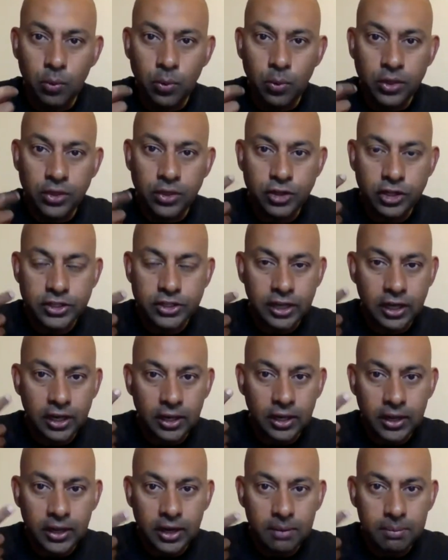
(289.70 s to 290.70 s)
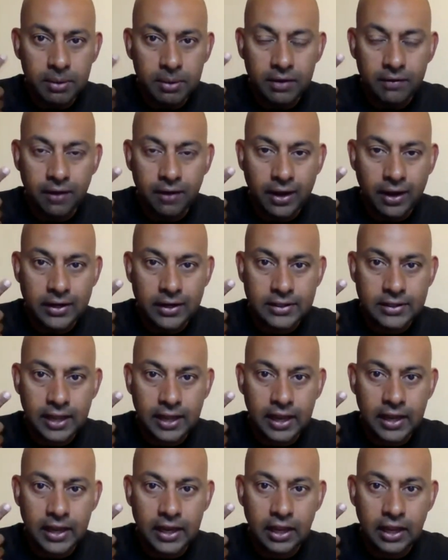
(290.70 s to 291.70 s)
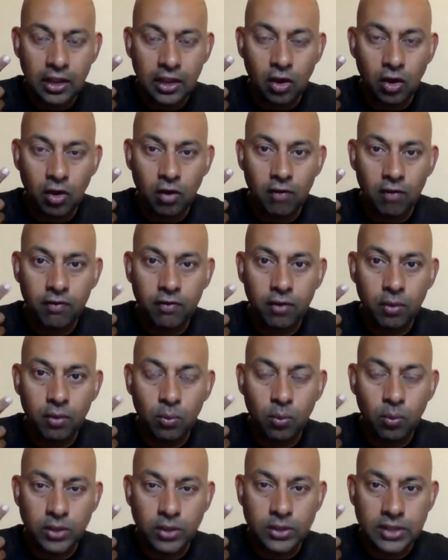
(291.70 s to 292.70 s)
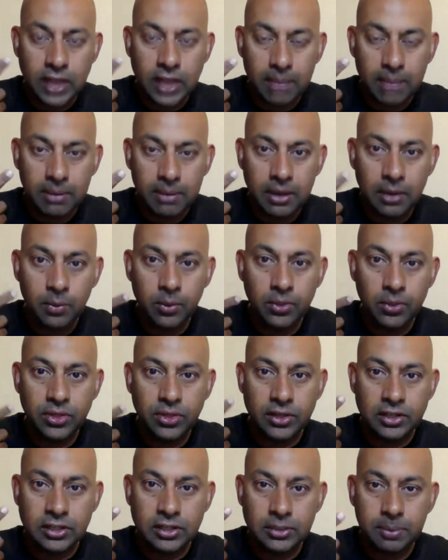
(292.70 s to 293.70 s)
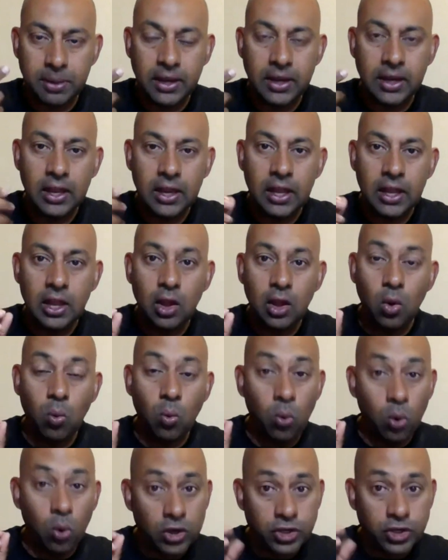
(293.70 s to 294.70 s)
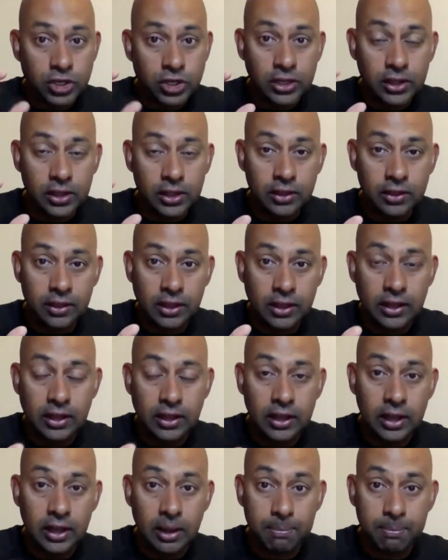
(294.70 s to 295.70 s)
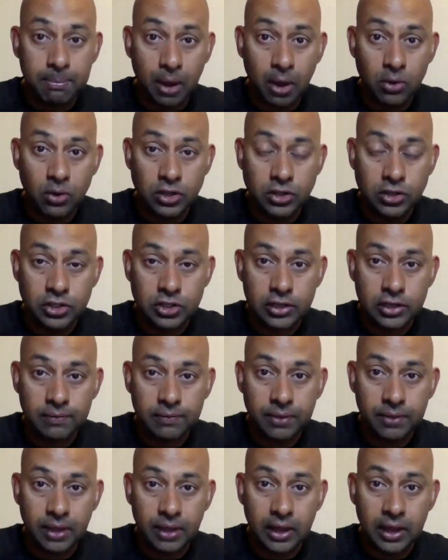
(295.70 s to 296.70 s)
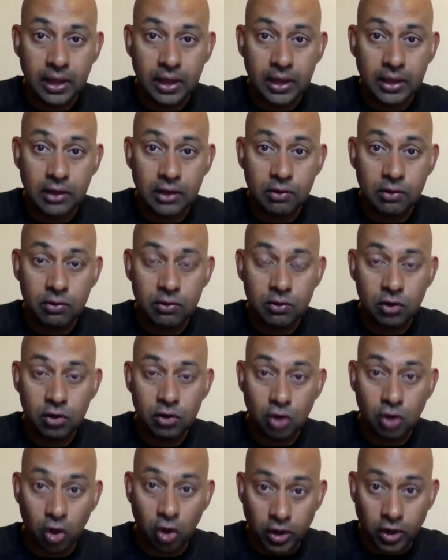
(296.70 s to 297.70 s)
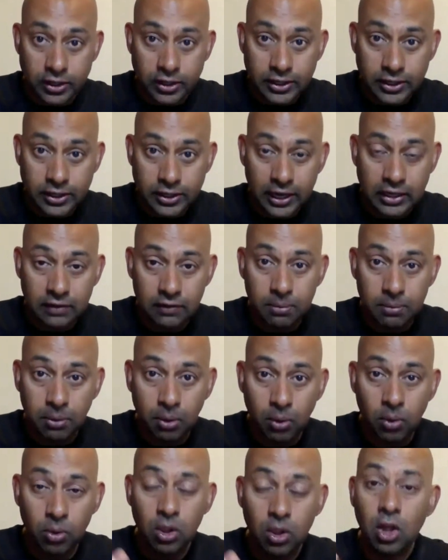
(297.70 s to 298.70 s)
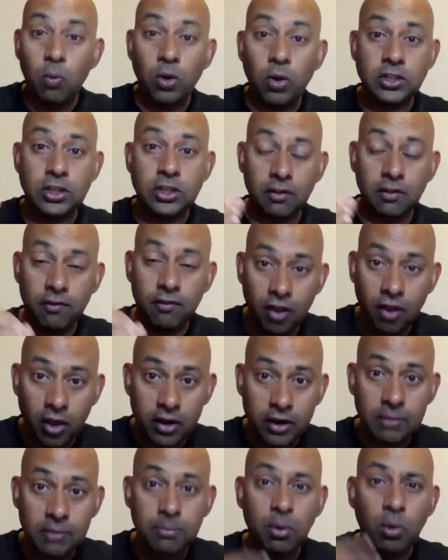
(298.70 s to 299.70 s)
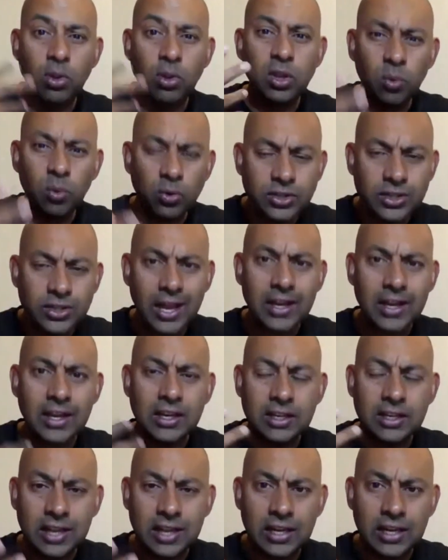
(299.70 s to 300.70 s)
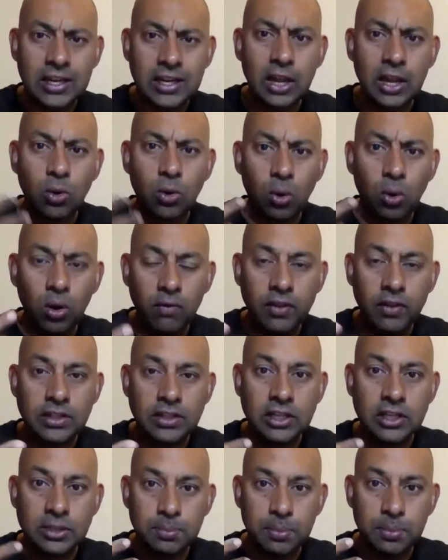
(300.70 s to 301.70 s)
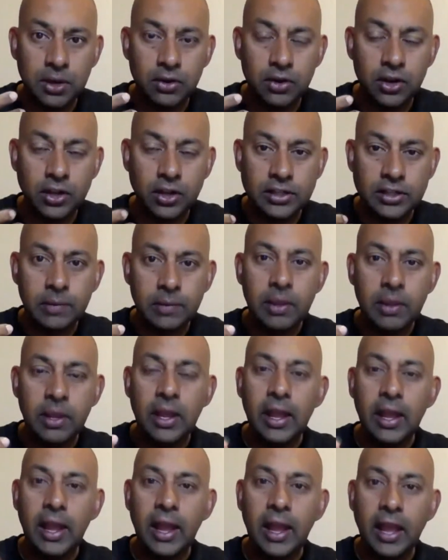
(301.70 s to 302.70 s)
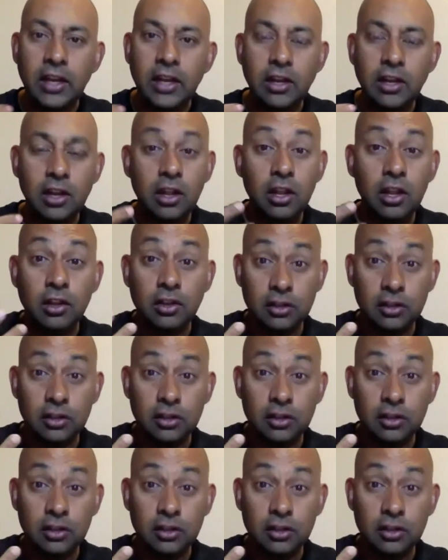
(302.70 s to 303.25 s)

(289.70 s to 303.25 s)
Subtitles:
with just a little bit of understanding of what's happening with the spin, watching the opponent's contact of the ball, watching the flight of the ball. You start to get all of this experience, and